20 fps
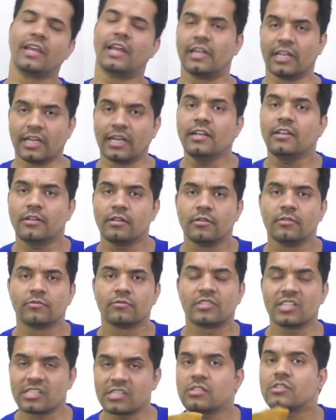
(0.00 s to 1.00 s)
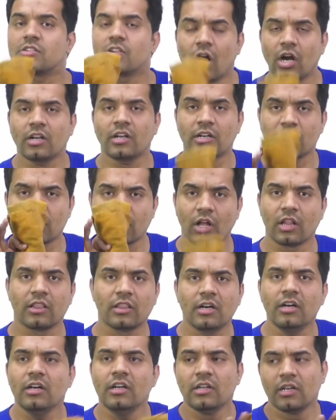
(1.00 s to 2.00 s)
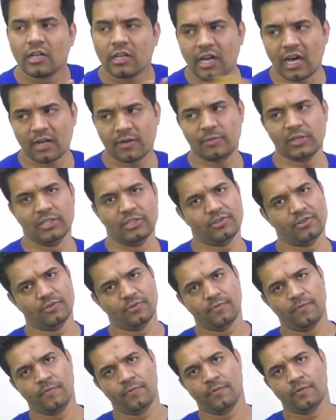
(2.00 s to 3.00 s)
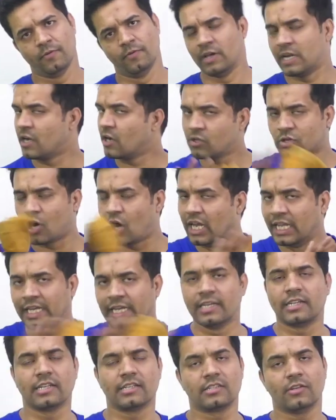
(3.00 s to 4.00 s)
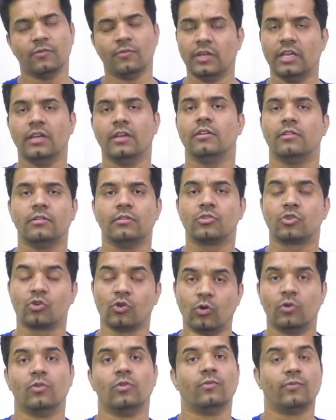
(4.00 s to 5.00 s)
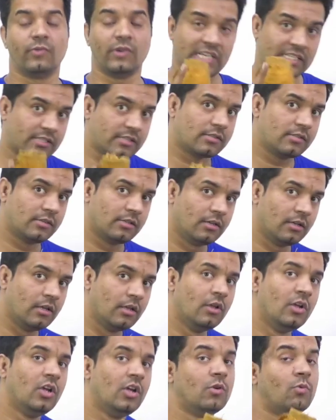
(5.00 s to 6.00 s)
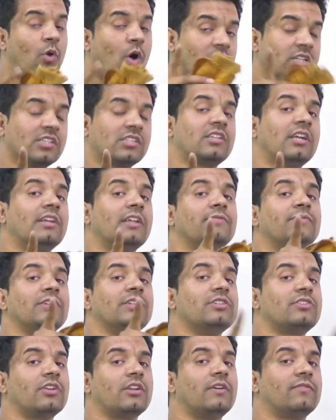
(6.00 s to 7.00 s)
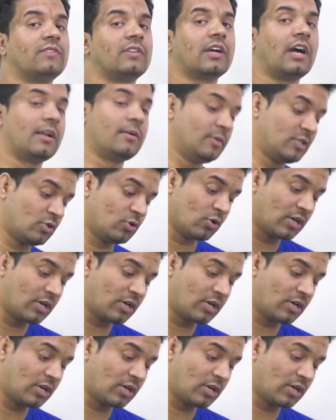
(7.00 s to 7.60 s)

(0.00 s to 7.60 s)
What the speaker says: Getting it? This is not at all the garbage. We're not calling it as so first, what is the definition of the garbage?